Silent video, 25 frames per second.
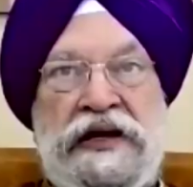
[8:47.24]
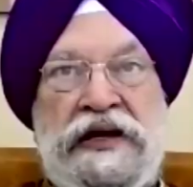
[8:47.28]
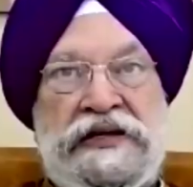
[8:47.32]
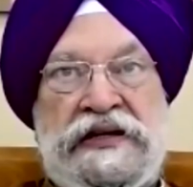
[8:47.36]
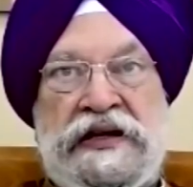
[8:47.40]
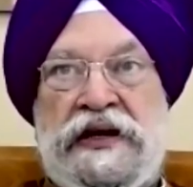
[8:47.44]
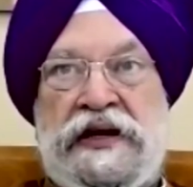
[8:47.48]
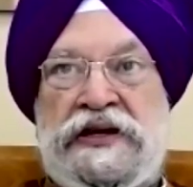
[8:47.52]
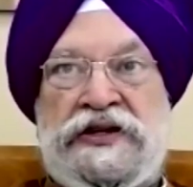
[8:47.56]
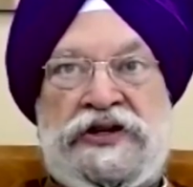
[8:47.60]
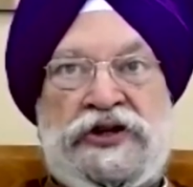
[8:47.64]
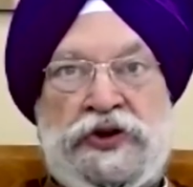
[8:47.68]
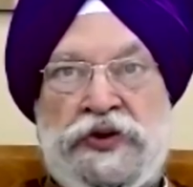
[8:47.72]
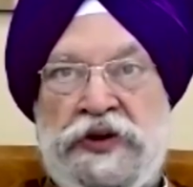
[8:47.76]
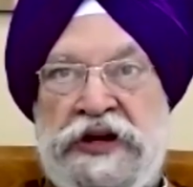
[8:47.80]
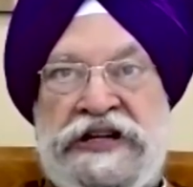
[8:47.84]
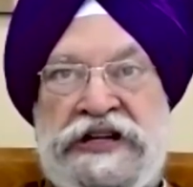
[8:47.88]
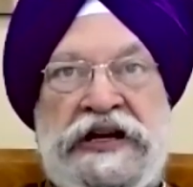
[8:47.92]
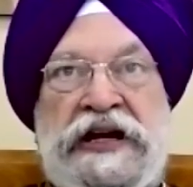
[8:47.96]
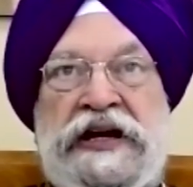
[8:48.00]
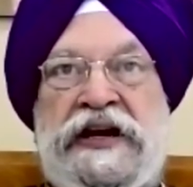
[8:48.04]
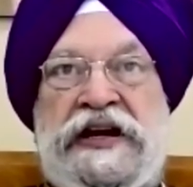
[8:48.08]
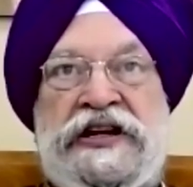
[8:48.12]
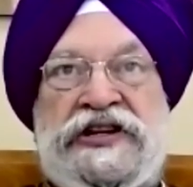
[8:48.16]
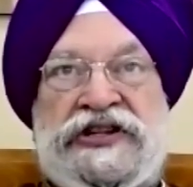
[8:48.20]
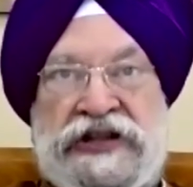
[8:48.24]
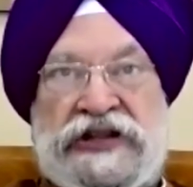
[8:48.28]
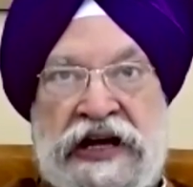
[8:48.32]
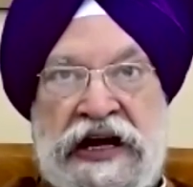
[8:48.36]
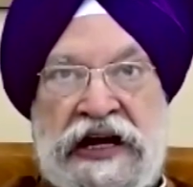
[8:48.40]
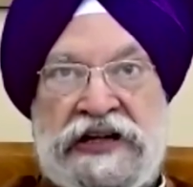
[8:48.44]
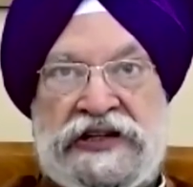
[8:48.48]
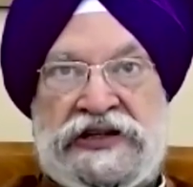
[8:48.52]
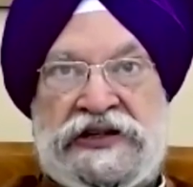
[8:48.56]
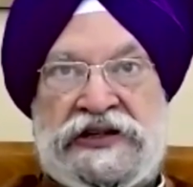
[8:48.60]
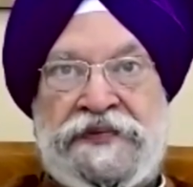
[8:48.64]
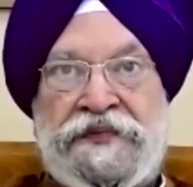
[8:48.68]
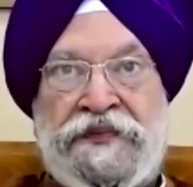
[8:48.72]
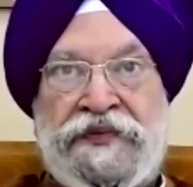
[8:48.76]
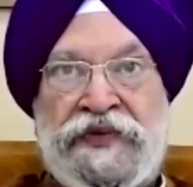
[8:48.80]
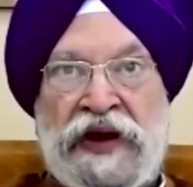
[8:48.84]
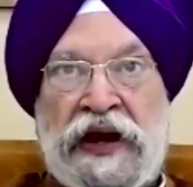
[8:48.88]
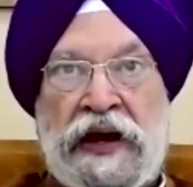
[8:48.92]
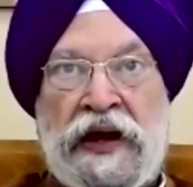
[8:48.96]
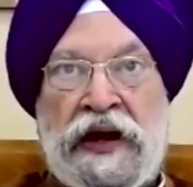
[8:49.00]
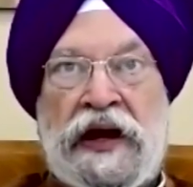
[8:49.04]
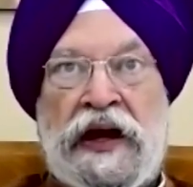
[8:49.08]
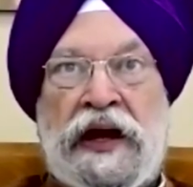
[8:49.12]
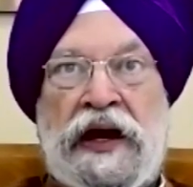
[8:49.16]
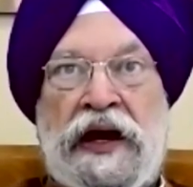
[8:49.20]
is a sui generis case.
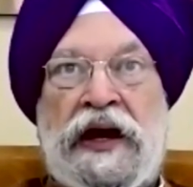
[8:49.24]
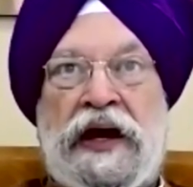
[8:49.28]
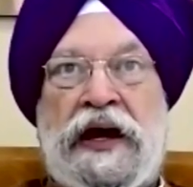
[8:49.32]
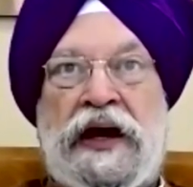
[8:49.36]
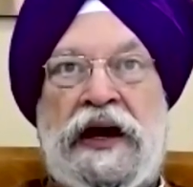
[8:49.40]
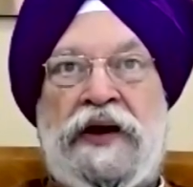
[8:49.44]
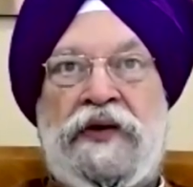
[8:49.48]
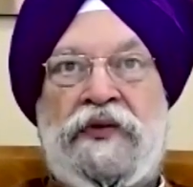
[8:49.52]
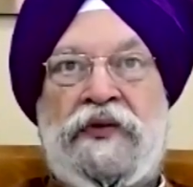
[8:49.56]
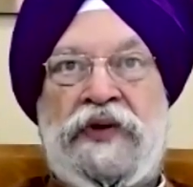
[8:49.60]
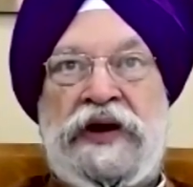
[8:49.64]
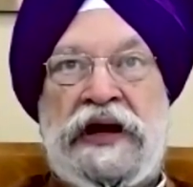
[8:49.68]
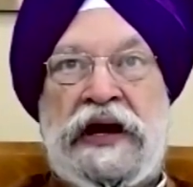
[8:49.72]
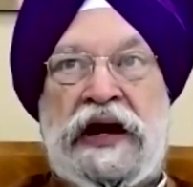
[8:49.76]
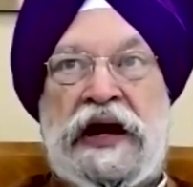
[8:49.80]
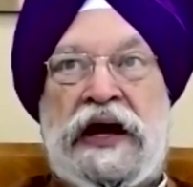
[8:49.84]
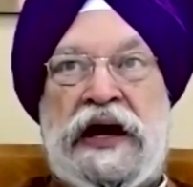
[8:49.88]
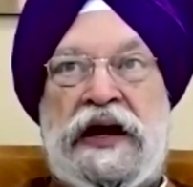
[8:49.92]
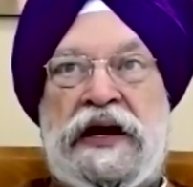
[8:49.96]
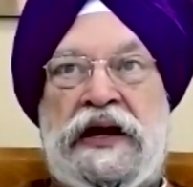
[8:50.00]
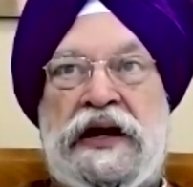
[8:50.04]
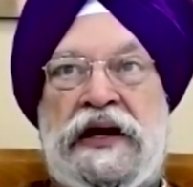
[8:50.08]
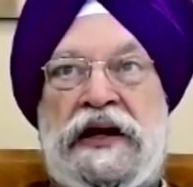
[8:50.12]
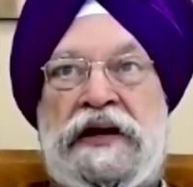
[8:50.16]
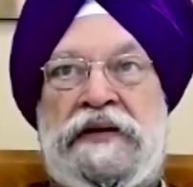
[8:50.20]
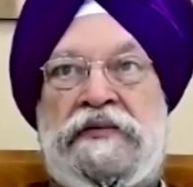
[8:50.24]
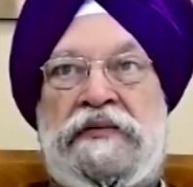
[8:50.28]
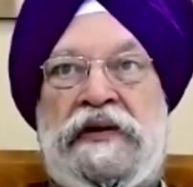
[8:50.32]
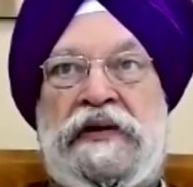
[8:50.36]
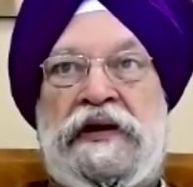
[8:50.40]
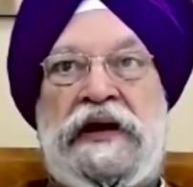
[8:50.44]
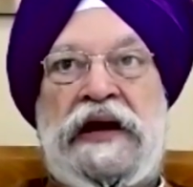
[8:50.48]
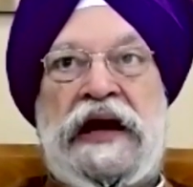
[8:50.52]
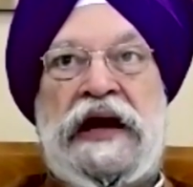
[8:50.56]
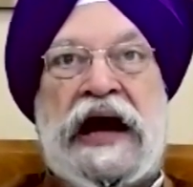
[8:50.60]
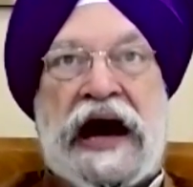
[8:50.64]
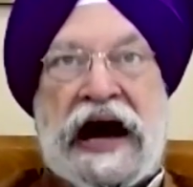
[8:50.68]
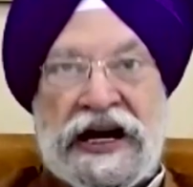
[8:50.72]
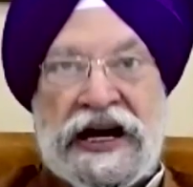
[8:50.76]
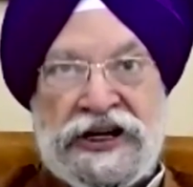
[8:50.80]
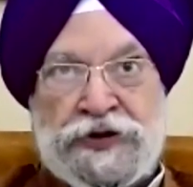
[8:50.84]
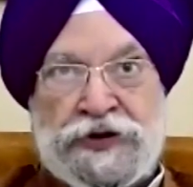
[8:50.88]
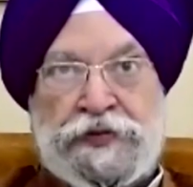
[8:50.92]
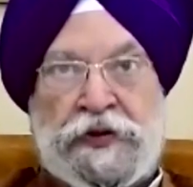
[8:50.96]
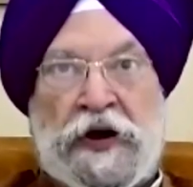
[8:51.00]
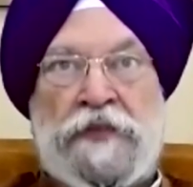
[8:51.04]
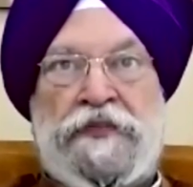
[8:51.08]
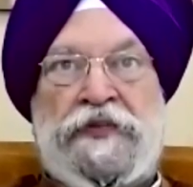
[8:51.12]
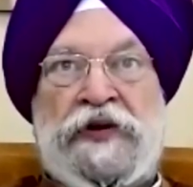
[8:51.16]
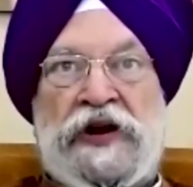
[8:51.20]
Uh, we are a large
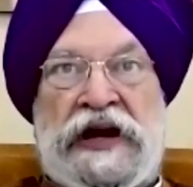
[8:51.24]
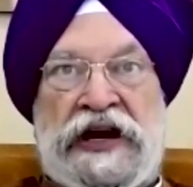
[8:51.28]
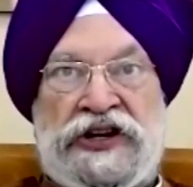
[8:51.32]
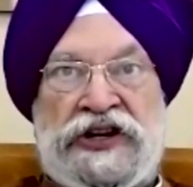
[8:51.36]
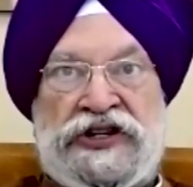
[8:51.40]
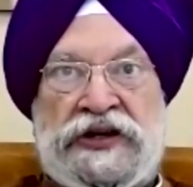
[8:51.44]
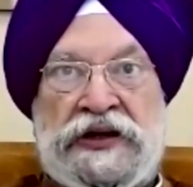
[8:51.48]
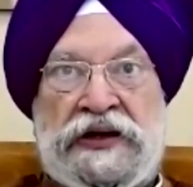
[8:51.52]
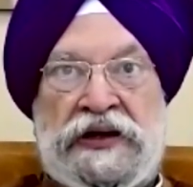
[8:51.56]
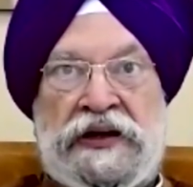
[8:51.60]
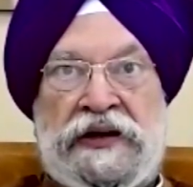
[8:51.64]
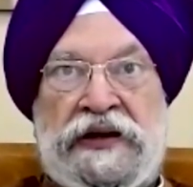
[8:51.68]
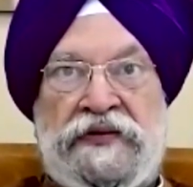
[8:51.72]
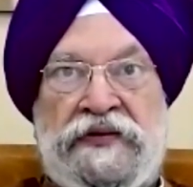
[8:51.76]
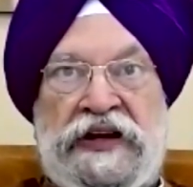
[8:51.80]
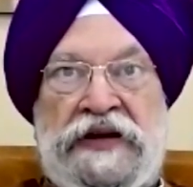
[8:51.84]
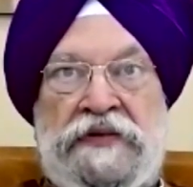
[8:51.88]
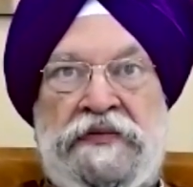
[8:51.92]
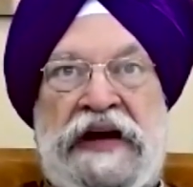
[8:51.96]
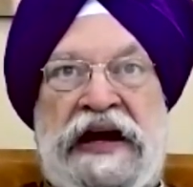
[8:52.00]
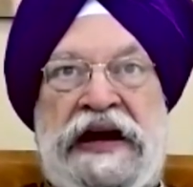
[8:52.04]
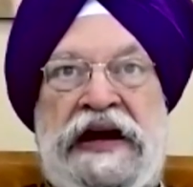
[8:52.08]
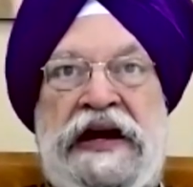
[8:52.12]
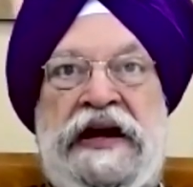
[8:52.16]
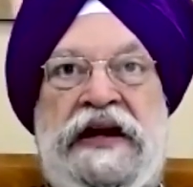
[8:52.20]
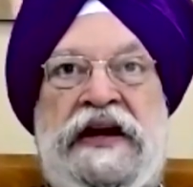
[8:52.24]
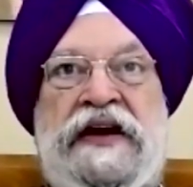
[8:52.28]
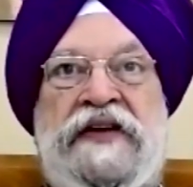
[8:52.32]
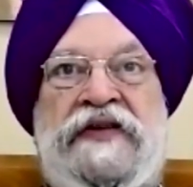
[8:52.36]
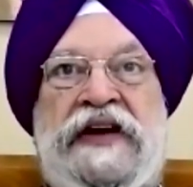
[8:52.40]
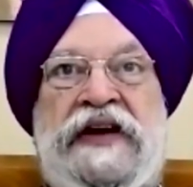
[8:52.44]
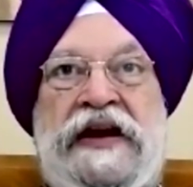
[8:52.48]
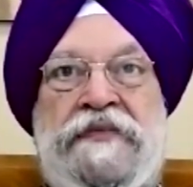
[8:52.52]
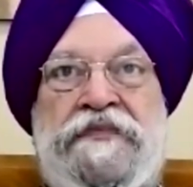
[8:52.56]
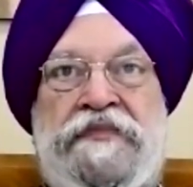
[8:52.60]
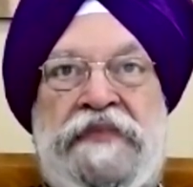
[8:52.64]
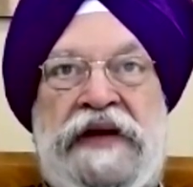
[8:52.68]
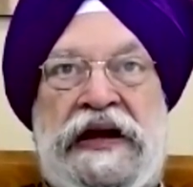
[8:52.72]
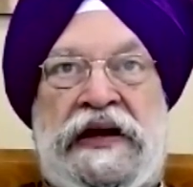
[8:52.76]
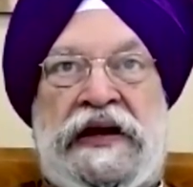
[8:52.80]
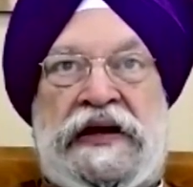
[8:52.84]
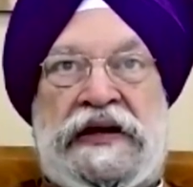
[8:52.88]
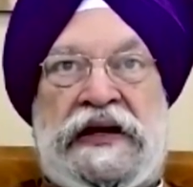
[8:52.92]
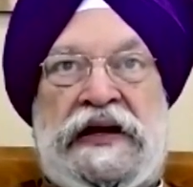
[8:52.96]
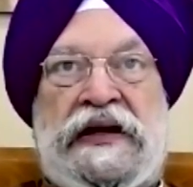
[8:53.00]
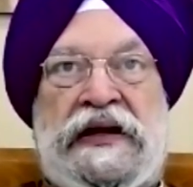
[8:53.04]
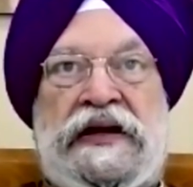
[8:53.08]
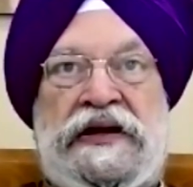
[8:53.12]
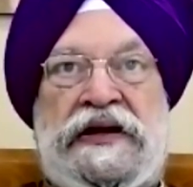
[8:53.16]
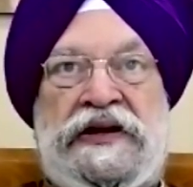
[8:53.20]
population with many
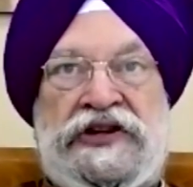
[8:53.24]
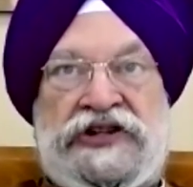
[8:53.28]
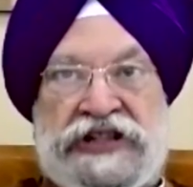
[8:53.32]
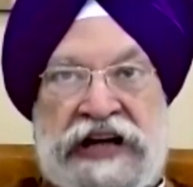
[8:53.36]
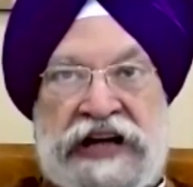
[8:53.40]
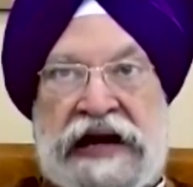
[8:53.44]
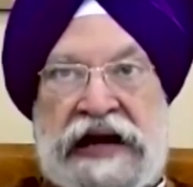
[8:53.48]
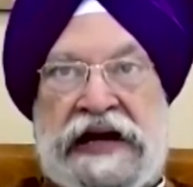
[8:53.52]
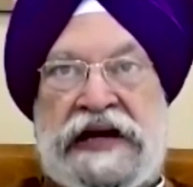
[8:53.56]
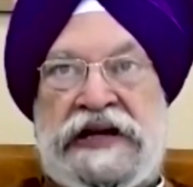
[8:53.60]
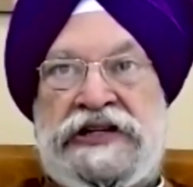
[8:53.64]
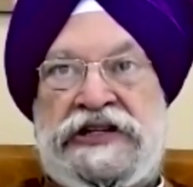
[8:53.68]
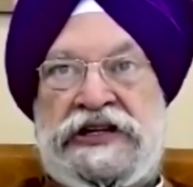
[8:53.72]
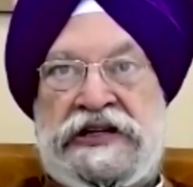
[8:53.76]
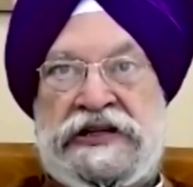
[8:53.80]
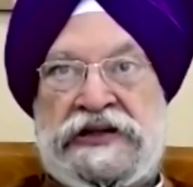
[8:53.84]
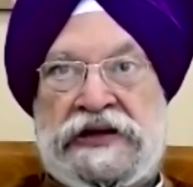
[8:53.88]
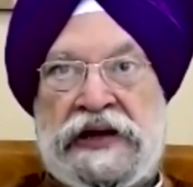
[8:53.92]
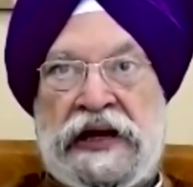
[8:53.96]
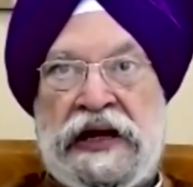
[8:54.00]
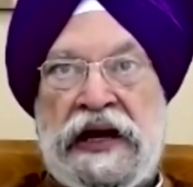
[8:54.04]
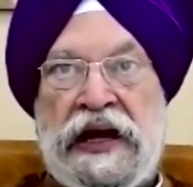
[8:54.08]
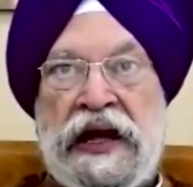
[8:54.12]
developmental challenges.